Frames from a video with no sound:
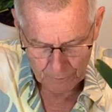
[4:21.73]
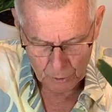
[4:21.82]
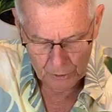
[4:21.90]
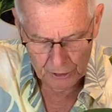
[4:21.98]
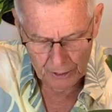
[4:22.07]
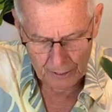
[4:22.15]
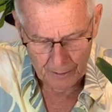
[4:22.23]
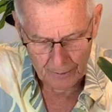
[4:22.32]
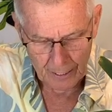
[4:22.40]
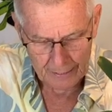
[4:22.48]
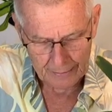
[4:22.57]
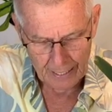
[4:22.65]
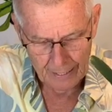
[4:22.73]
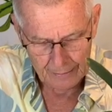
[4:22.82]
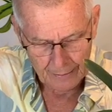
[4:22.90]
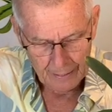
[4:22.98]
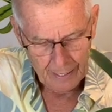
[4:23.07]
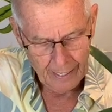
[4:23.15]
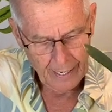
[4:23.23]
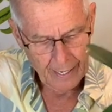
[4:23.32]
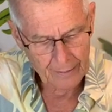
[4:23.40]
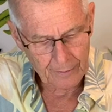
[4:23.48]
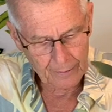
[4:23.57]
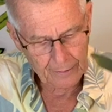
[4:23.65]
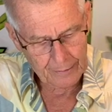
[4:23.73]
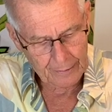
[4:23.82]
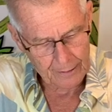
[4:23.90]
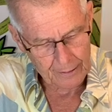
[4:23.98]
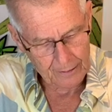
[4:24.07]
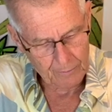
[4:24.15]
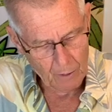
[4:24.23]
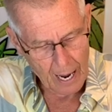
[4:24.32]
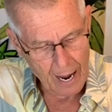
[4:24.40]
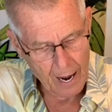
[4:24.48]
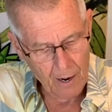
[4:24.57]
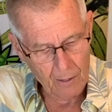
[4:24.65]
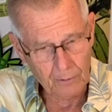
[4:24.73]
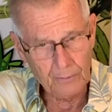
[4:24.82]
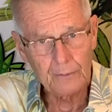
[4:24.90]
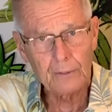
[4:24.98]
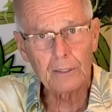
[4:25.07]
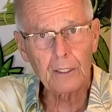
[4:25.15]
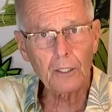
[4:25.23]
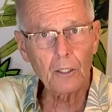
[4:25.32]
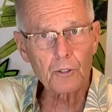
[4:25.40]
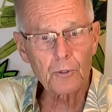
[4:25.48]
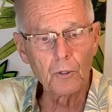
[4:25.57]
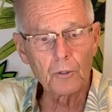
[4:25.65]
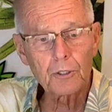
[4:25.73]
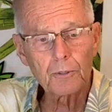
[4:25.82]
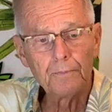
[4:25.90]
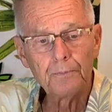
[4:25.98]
roots in there like that. And look at this. Wow. Look at those roots.